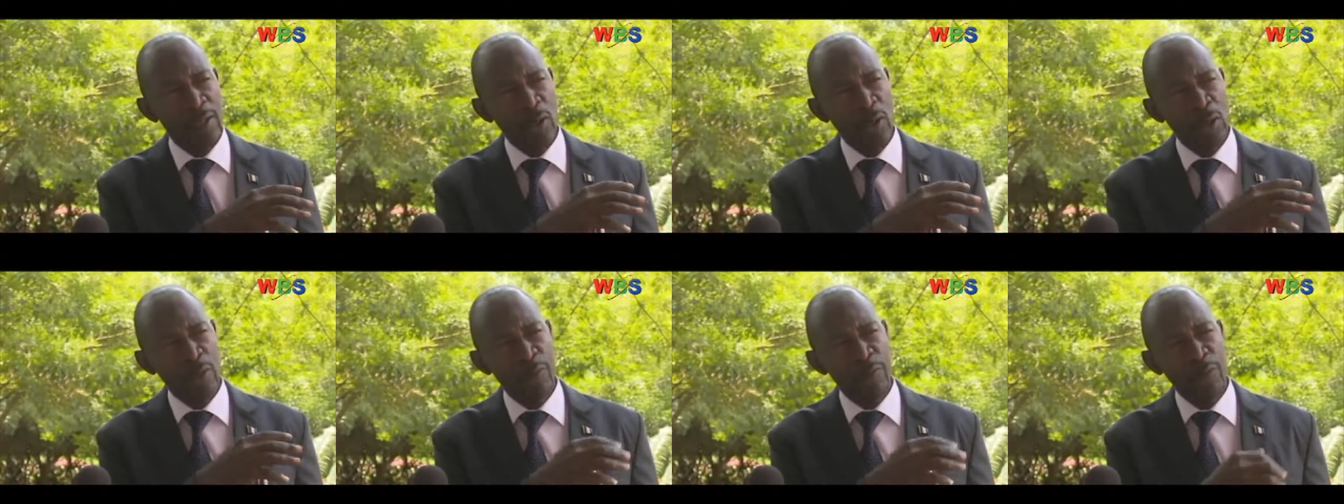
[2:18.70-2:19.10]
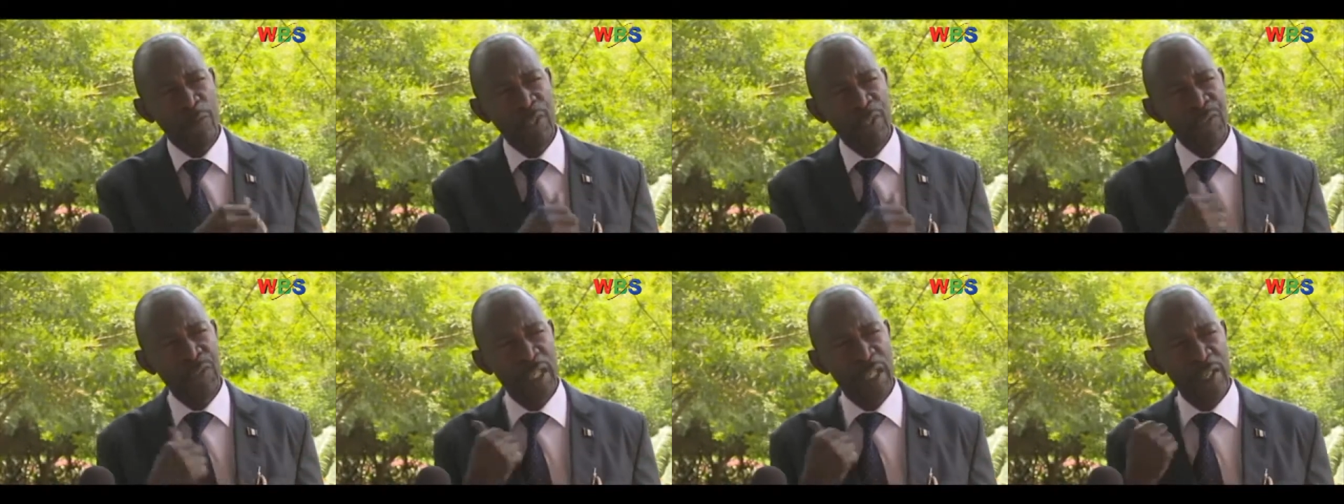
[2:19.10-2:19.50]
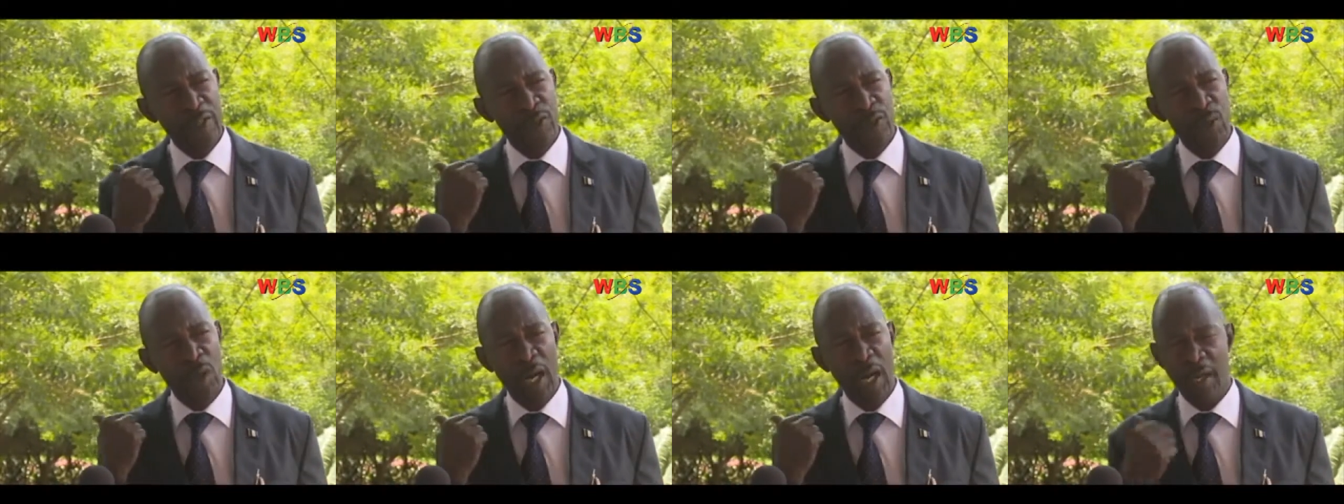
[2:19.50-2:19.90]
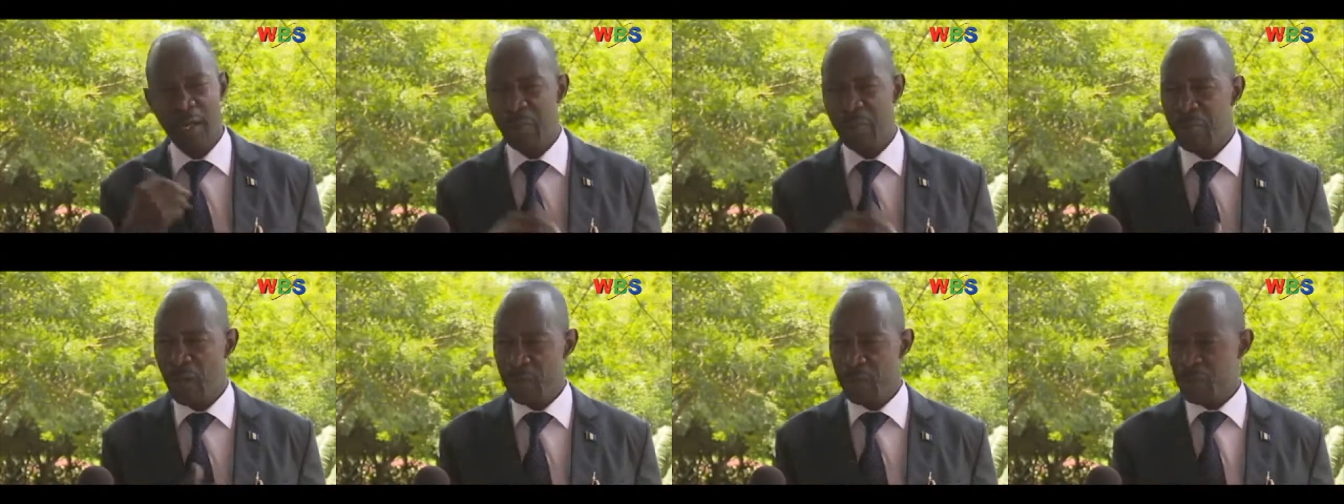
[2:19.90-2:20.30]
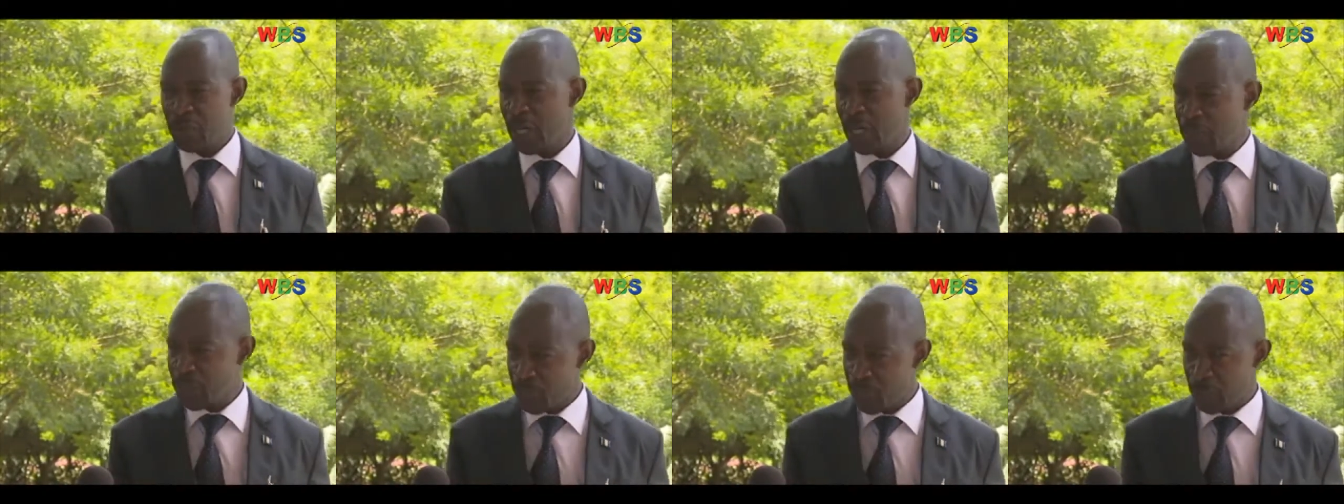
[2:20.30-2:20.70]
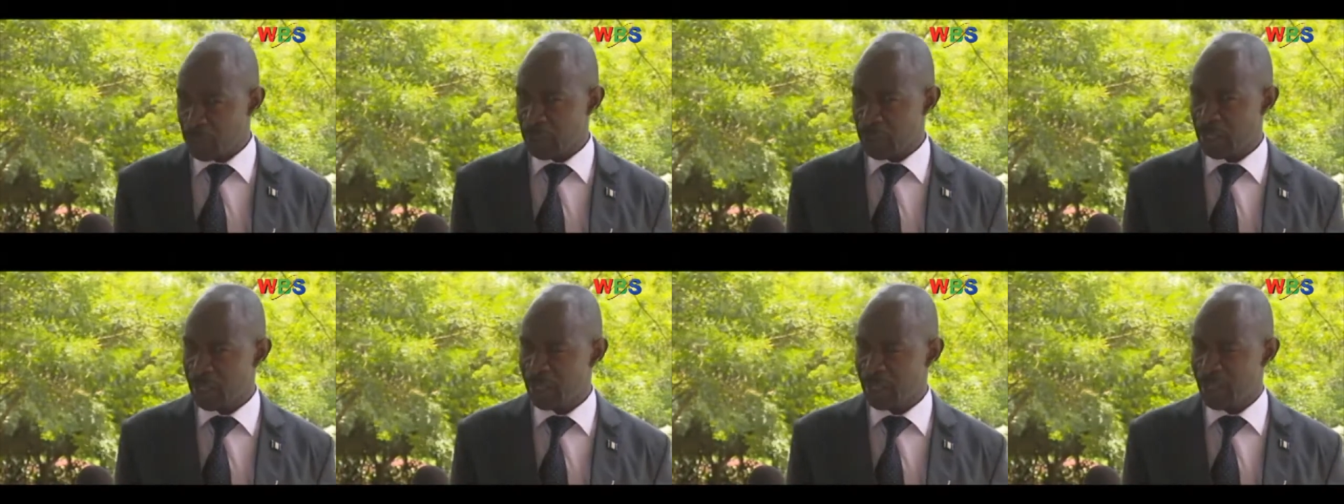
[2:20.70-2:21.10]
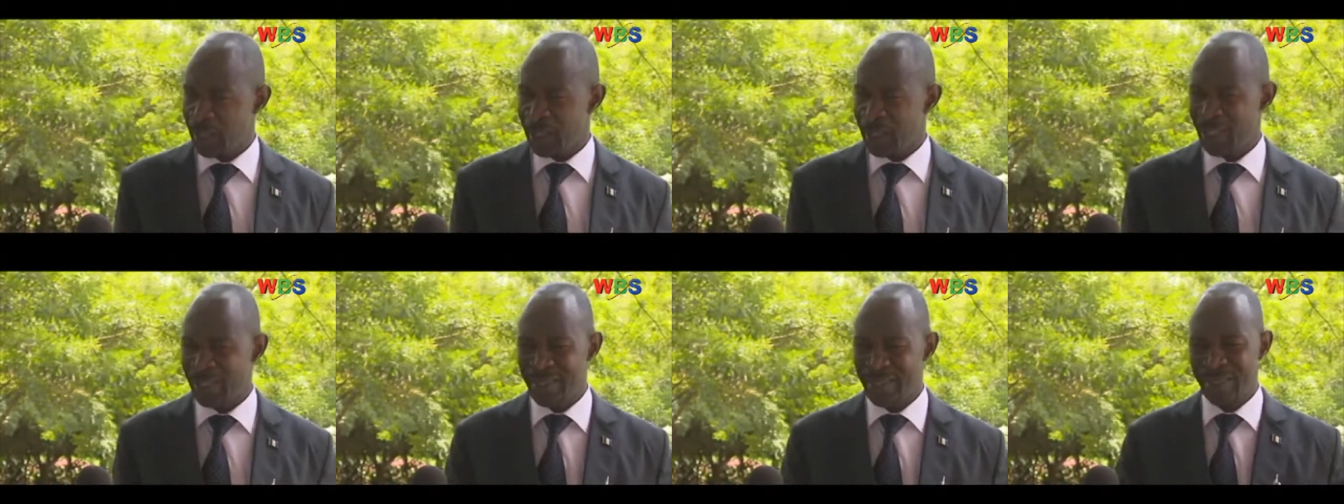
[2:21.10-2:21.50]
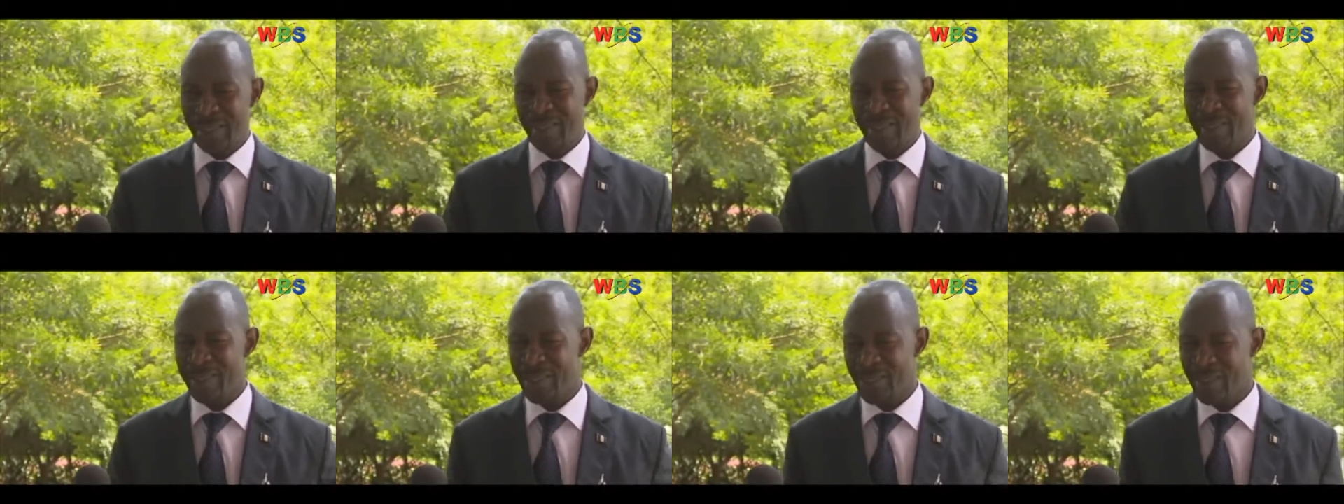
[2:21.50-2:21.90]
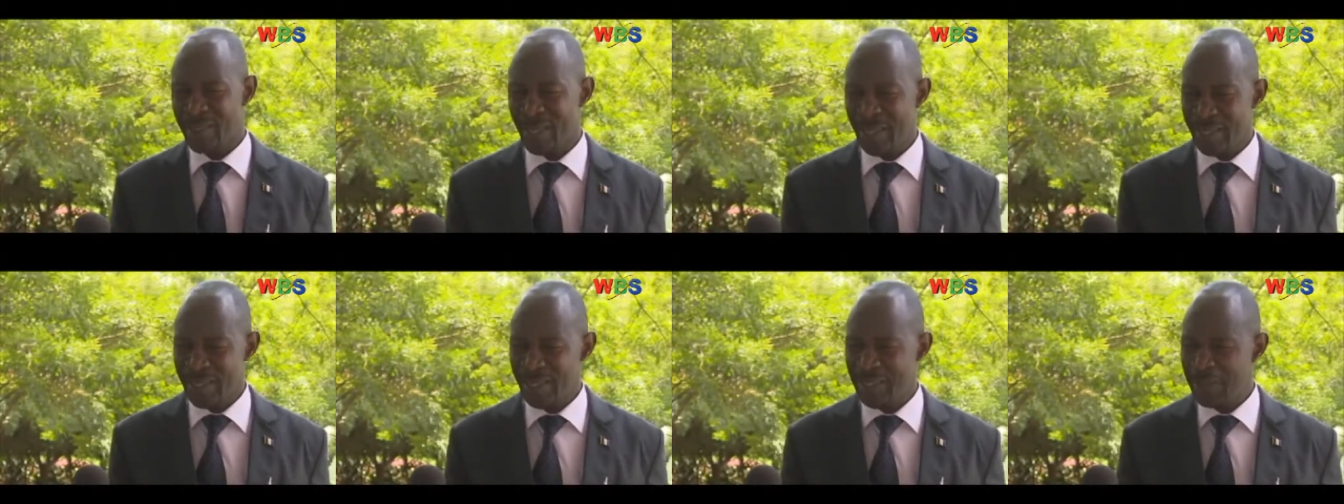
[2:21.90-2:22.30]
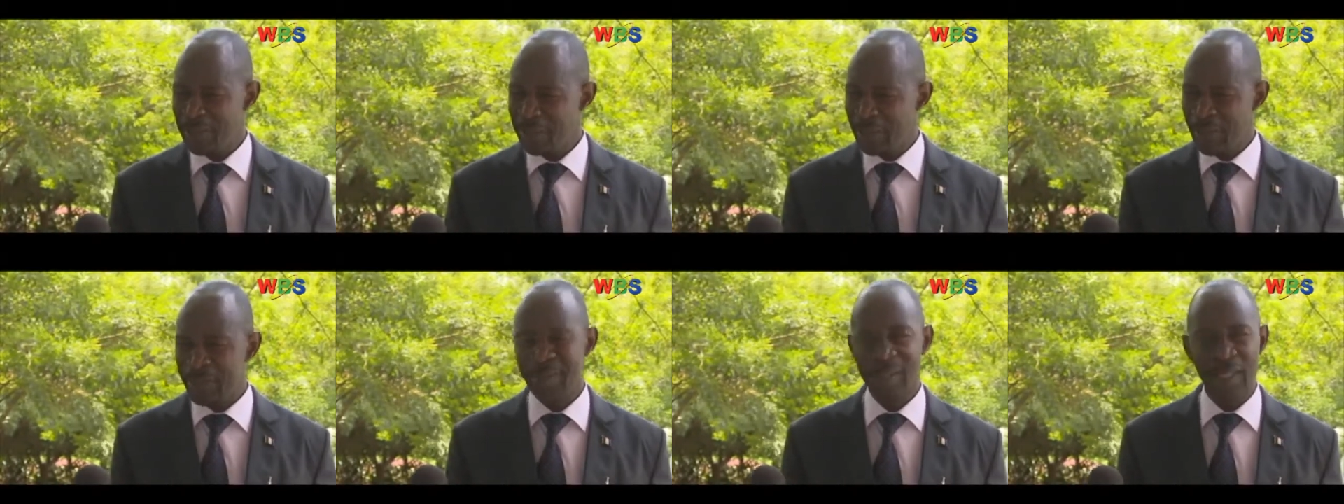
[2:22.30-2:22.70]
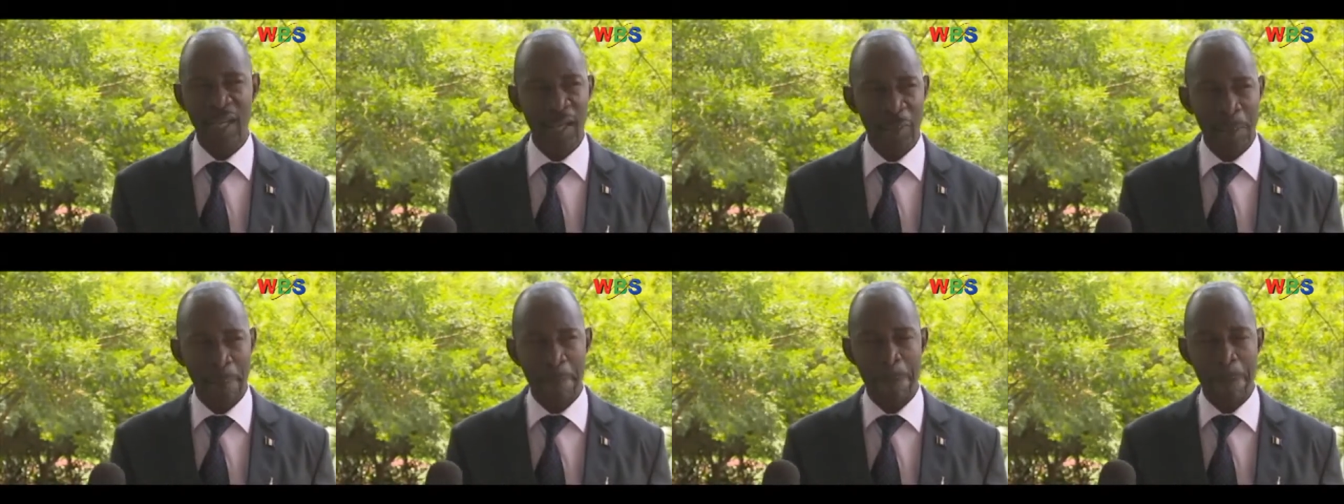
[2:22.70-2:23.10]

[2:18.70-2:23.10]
Of recent, you heard about Namlonge, that there is a certain investor,